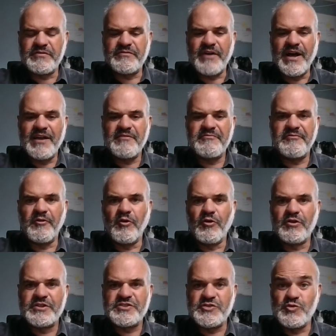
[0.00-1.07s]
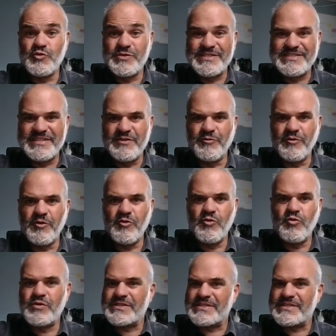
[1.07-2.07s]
5420,